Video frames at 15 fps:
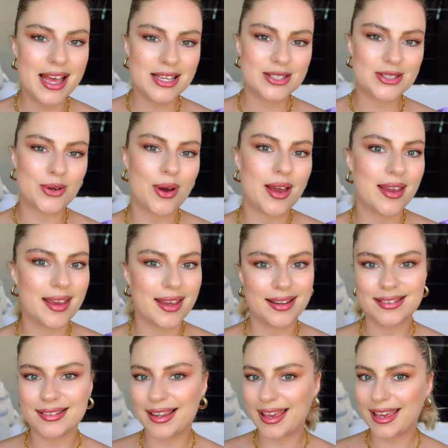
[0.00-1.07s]
so I
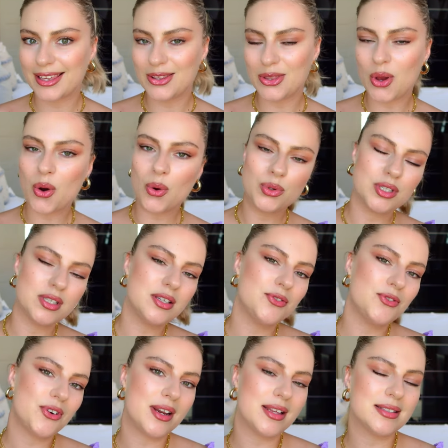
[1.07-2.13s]
can like know the
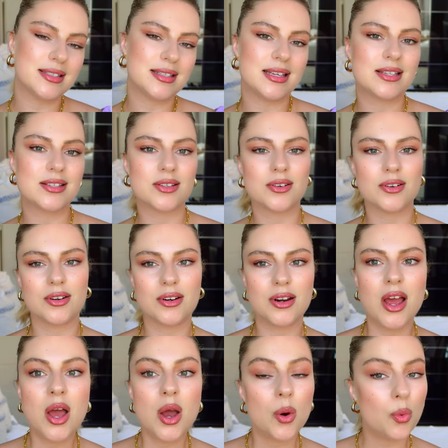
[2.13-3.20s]
differences or
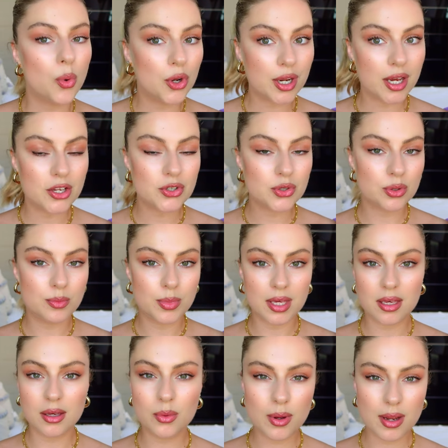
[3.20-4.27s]
what I should
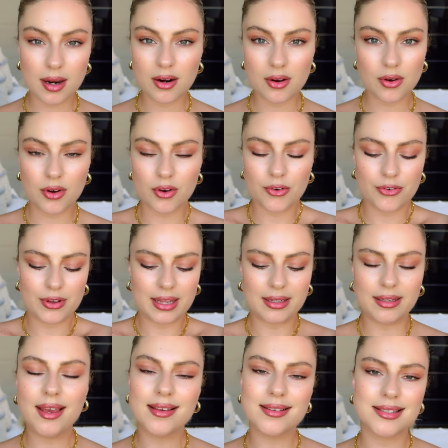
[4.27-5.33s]
be aware of,
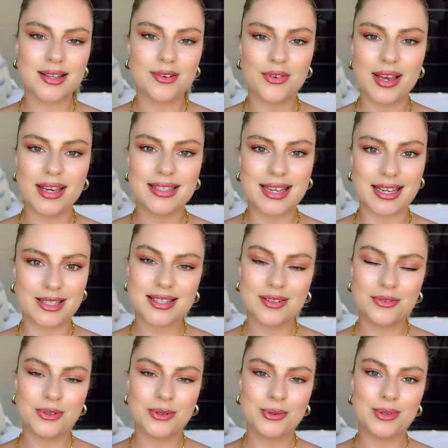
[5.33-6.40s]
and yeah, stuff like that.
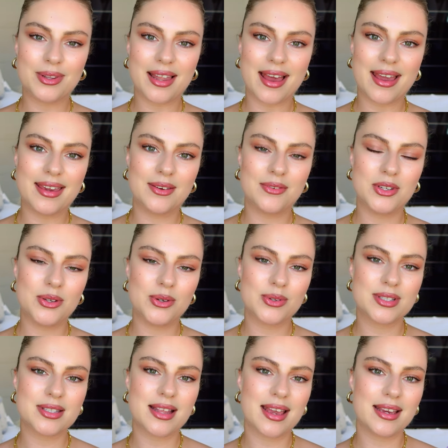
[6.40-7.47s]
If you like
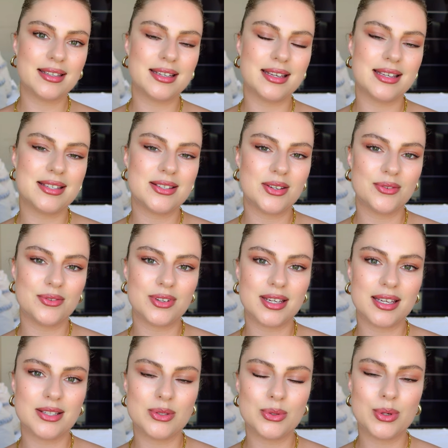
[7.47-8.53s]
videos like this, don't
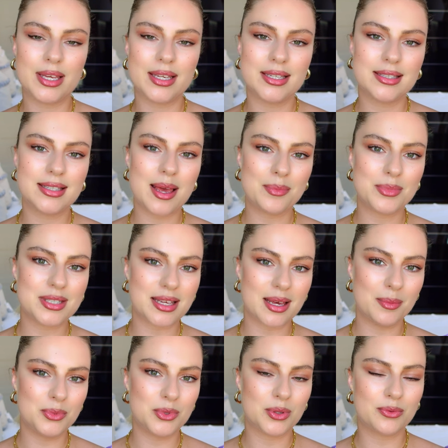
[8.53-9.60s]
forget to hit a thumbs
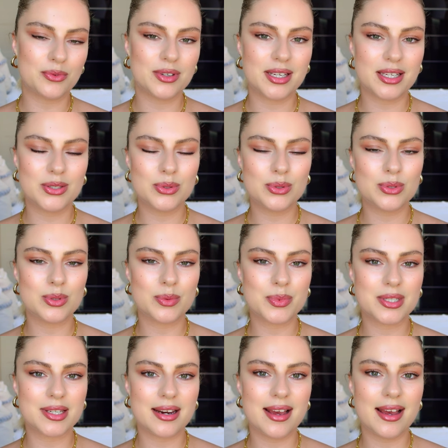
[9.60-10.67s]
up, don't forget to
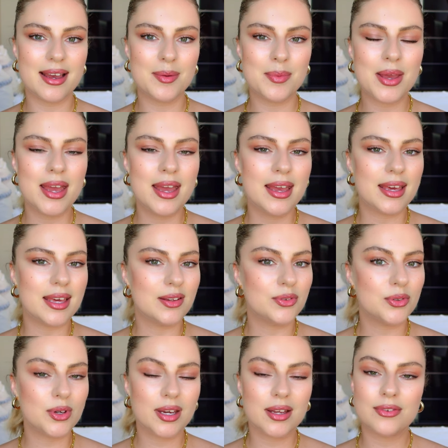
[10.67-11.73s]
subscribe. If
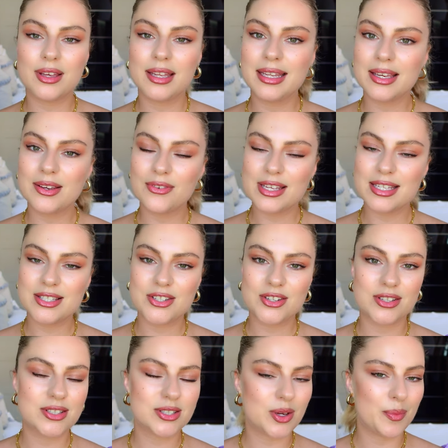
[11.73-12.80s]
you have any
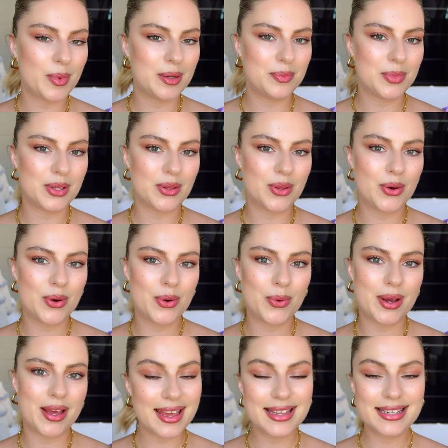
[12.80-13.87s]
questions, comment
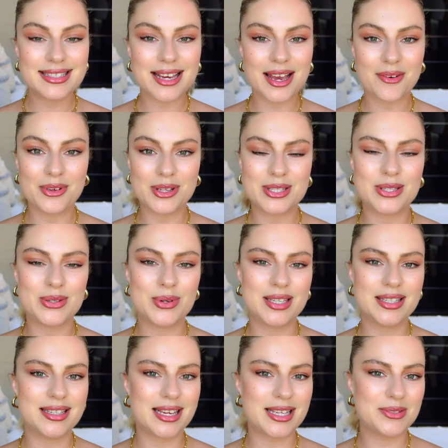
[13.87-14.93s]
below, and I will see you
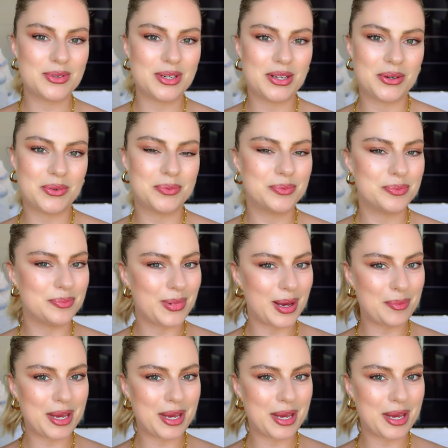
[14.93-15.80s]
in the next video. Bye